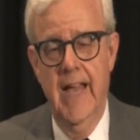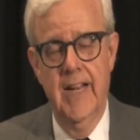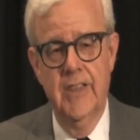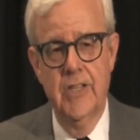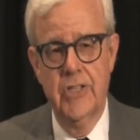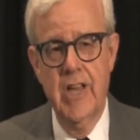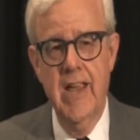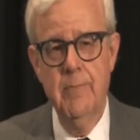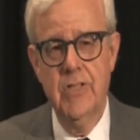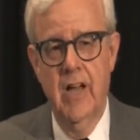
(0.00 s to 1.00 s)
And at the
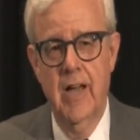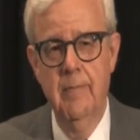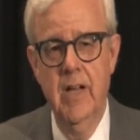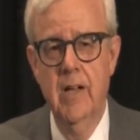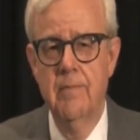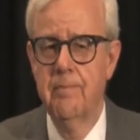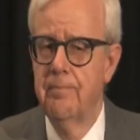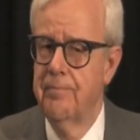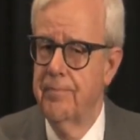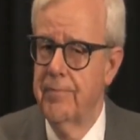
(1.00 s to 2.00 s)
same time,
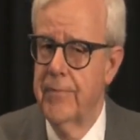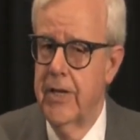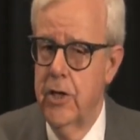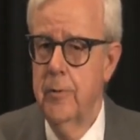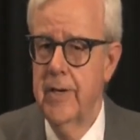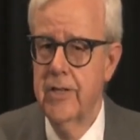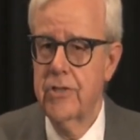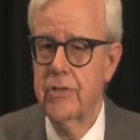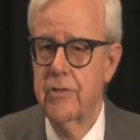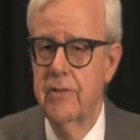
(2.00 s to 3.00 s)
the
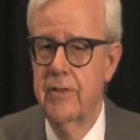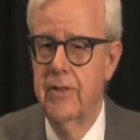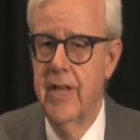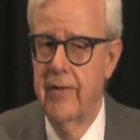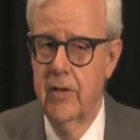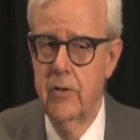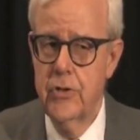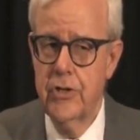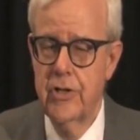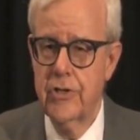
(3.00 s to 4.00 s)
humanists, the
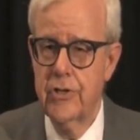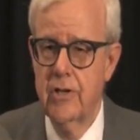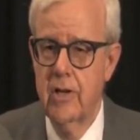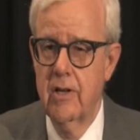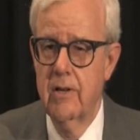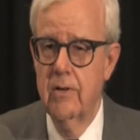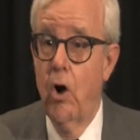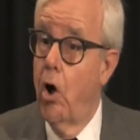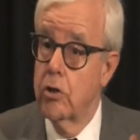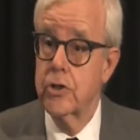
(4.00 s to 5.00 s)
evolutionists,
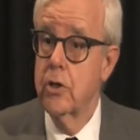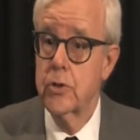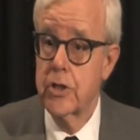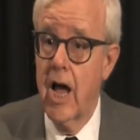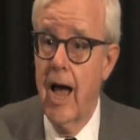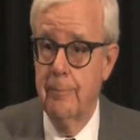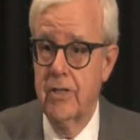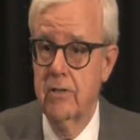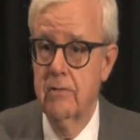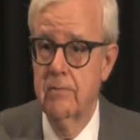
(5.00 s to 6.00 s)
also
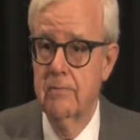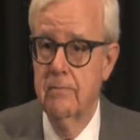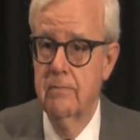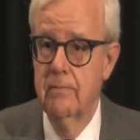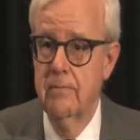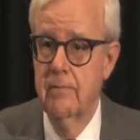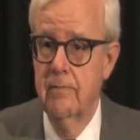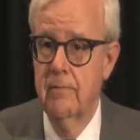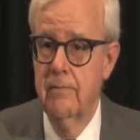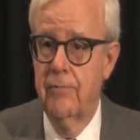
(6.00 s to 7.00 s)
stopped
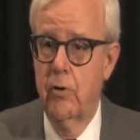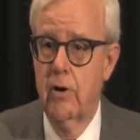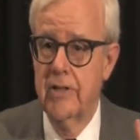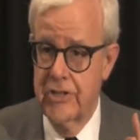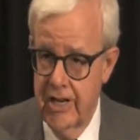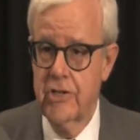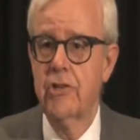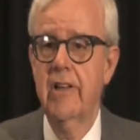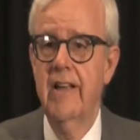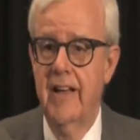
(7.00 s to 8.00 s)
for
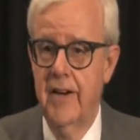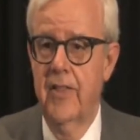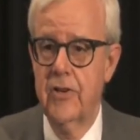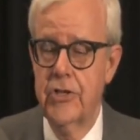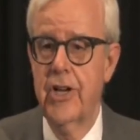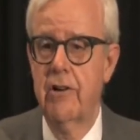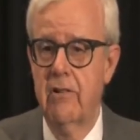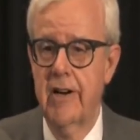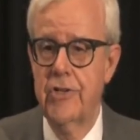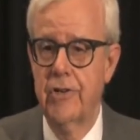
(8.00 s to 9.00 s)
essentially another
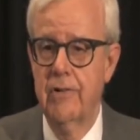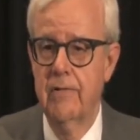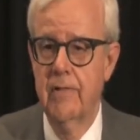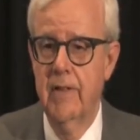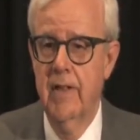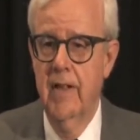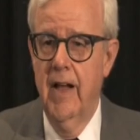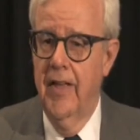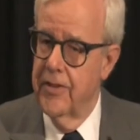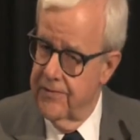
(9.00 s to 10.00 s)
generation.
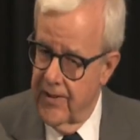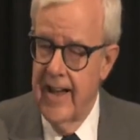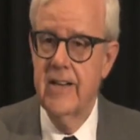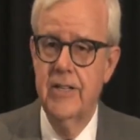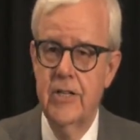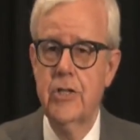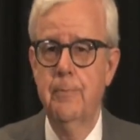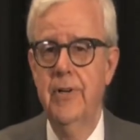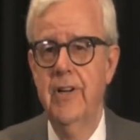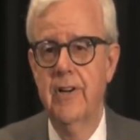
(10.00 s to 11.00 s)
And the fight
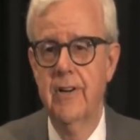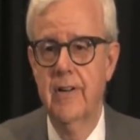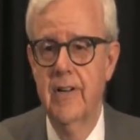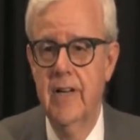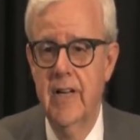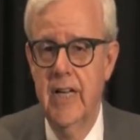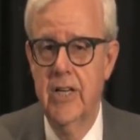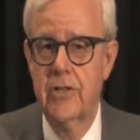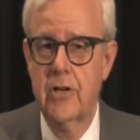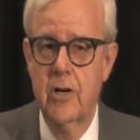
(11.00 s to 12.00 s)
disappeared
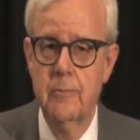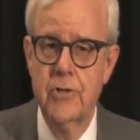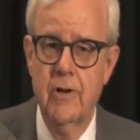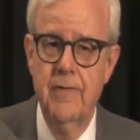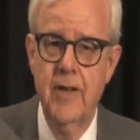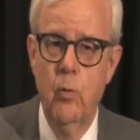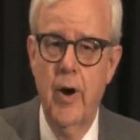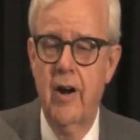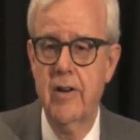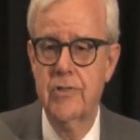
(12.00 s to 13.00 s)
in terms of the
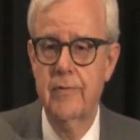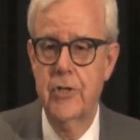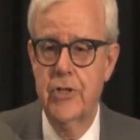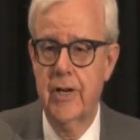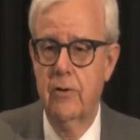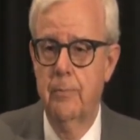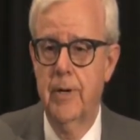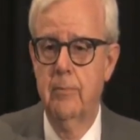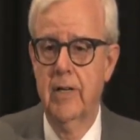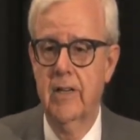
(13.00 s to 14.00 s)
awareness of the general
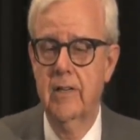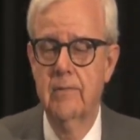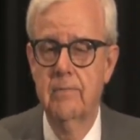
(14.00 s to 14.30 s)
public.